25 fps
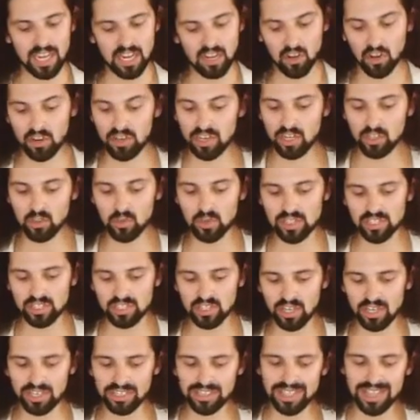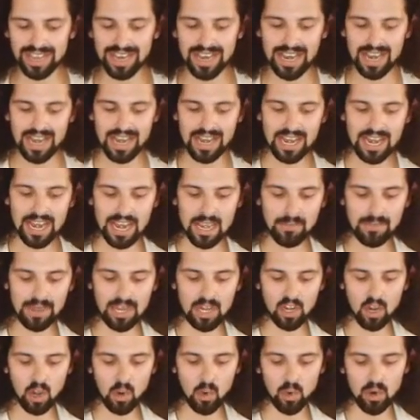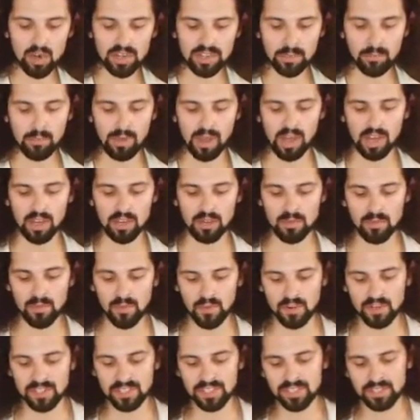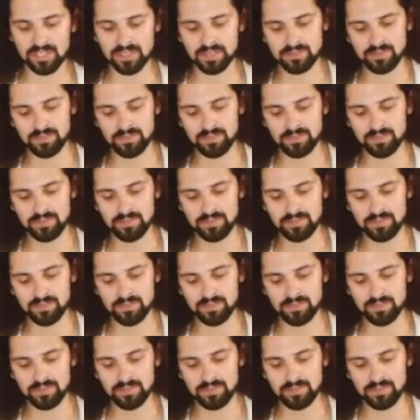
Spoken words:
In order to start, let me lower the volume first